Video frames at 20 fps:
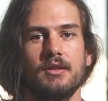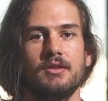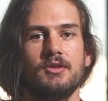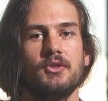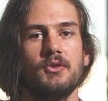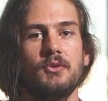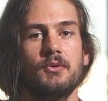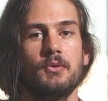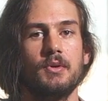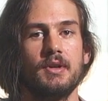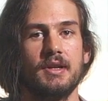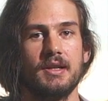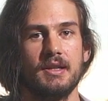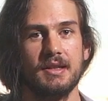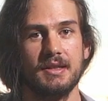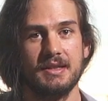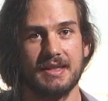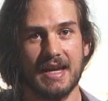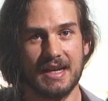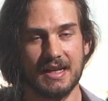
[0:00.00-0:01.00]
to
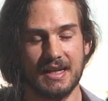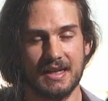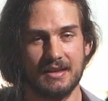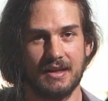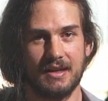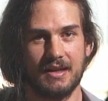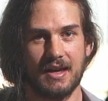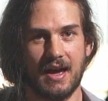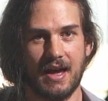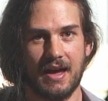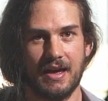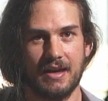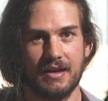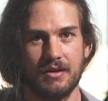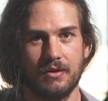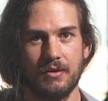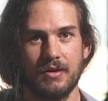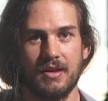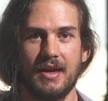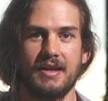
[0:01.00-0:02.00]
dating the
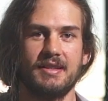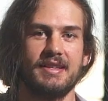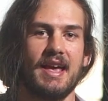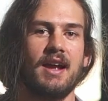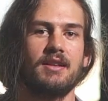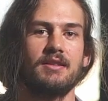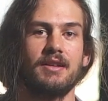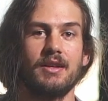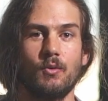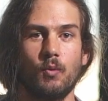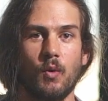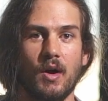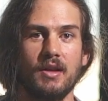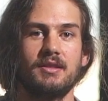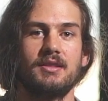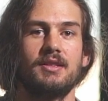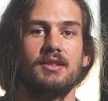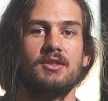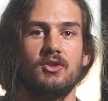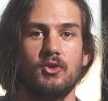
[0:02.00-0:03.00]
guy, exactly
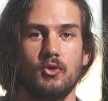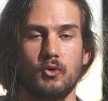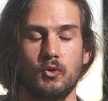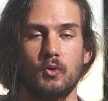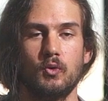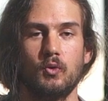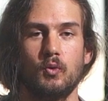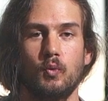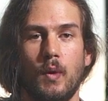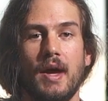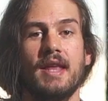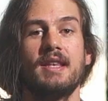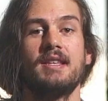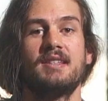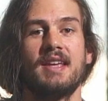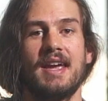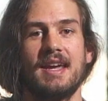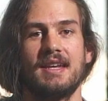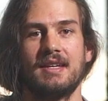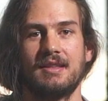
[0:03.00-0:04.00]
what to do when
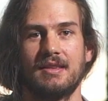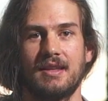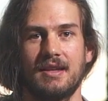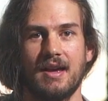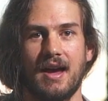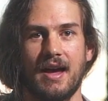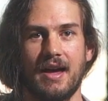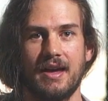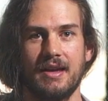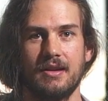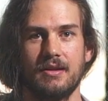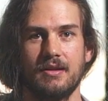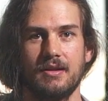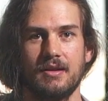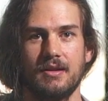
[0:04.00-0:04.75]
dating the guy,